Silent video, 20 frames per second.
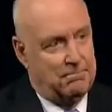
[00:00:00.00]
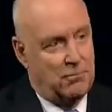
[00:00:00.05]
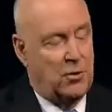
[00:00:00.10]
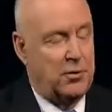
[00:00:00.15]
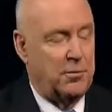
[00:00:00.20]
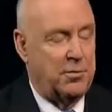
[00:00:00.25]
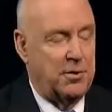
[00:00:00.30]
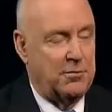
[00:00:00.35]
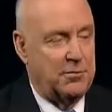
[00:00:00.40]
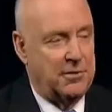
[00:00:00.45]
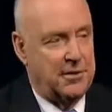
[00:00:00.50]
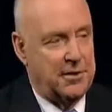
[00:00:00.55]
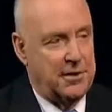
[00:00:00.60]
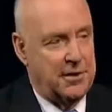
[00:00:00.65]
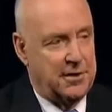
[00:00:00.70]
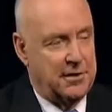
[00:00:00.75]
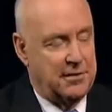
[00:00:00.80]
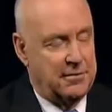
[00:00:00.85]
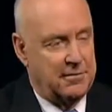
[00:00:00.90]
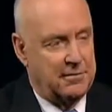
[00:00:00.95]
Well, to people who
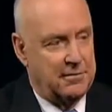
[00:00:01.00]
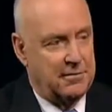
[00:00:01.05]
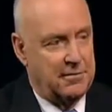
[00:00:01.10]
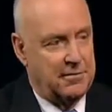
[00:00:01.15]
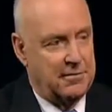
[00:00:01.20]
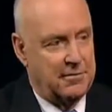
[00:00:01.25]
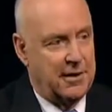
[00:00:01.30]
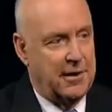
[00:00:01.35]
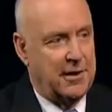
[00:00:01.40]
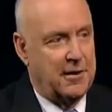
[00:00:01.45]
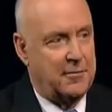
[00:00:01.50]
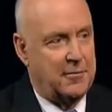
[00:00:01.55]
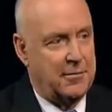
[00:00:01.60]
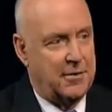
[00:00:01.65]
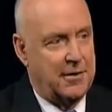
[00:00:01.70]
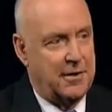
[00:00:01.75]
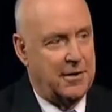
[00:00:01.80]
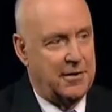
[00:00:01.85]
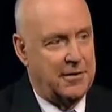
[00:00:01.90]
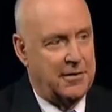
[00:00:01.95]
need credit,
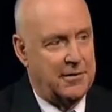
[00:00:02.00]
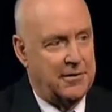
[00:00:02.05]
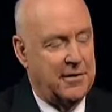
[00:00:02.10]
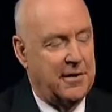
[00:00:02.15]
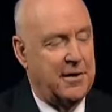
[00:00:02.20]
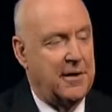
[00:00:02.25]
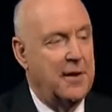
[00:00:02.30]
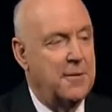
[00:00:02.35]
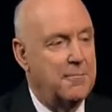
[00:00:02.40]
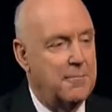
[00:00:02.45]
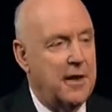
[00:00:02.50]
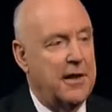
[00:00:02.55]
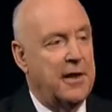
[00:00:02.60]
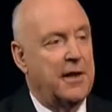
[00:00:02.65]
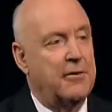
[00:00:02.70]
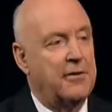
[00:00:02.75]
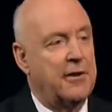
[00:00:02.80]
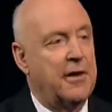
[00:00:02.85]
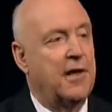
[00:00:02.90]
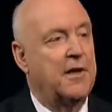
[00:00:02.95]
Brian. You see,
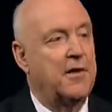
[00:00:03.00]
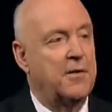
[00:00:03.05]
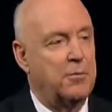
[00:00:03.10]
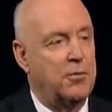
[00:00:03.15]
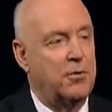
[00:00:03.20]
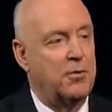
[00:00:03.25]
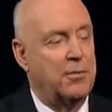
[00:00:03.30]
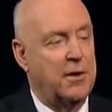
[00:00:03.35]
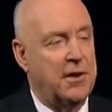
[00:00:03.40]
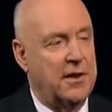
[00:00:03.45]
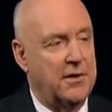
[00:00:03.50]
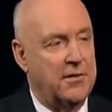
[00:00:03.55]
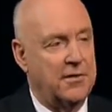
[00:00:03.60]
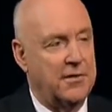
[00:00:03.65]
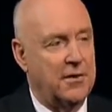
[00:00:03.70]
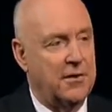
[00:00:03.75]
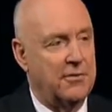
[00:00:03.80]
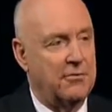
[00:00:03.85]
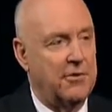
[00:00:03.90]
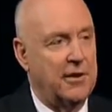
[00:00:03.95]
money creates more money,
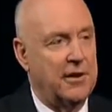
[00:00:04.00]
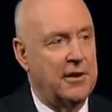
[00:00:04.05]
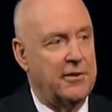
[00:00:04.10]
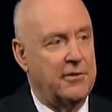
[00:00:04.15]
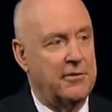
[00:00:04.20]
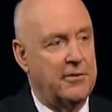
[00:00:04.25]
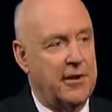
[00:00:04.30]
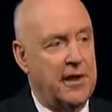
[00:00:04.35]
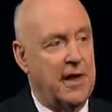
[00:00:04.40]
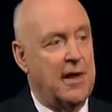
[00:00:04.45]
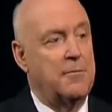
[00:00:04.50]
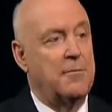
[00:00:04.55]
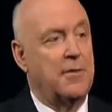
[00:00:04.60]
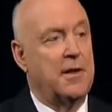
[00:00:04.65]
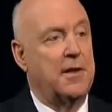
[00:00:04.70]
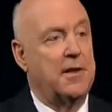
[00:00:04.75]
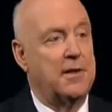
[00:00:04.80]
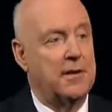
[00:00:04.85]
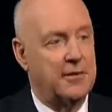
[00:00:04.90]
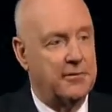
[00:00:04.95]
so if we can create
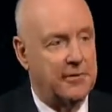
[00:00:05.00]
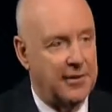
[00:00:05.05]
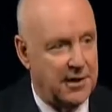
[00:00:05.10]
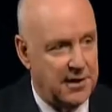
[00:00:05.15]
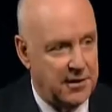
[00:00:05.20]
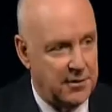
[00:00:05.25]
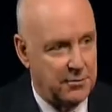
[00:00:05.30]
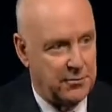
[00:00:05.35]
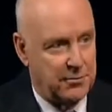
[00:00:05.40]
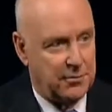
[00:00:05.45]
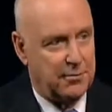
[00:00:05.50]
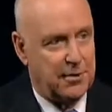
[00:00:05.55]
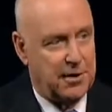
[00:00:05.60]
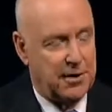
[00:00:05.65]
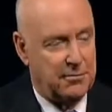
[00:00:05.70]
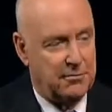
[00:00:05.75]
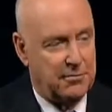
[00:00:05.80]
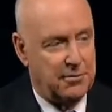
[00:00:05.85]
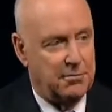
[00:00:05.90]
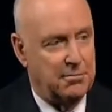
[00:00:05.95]
money that creates more
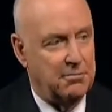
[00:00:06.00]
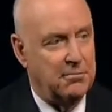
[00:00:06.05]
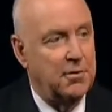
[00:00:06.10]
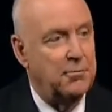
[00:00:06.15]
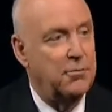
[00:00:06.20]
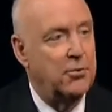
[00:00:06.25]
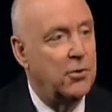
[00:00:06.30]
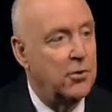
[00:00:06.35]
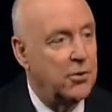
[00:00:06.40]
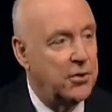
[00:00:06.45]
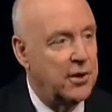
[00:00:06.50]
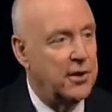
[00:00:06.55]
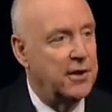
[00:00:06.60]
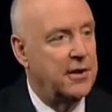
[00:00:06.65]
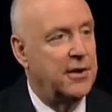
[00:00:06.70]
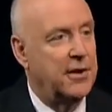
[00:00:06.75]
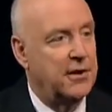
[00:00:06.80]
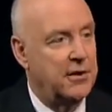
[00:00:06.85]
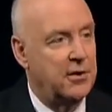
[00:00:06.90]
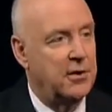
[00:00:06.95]
money, we're
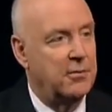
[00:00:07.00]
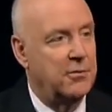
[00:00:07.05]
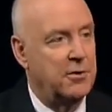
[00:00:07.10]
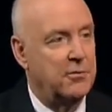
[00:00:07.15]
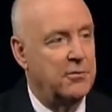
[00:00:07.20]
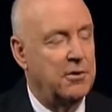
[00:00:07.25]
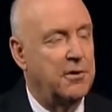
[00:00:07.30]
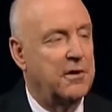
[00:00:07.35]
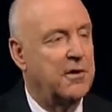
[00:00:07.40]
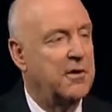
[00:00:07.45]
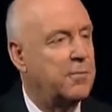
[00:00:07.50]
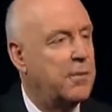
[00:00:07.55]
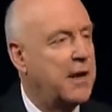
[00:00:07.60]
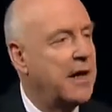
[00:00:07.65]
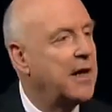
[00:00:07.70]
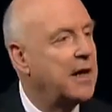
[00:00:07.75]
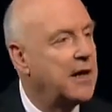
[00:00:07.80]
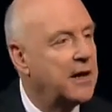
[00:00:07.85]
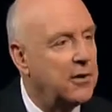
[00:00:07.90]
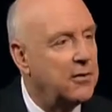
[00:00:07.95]
broadening the economy, we're
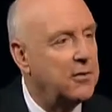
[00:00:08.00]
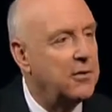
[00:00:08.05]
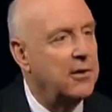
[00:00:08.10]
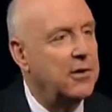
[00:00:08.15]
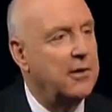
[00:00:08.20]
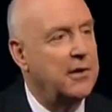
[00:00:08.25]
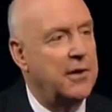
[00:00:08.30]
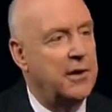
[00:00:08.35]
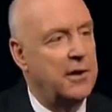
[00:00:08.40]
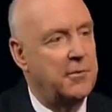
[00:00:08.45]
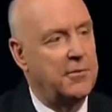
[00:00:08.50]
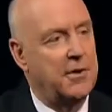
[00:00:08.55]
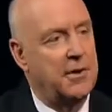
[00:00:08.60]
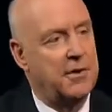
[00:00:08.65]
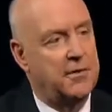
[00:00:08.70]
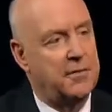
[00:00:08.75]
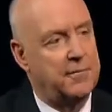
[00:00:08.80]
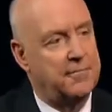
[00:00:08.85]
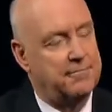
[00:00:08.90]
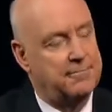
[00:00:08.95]
expanding it all the time.
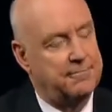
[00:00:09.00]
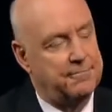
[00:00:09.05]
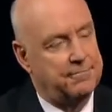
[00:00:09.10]
Yes.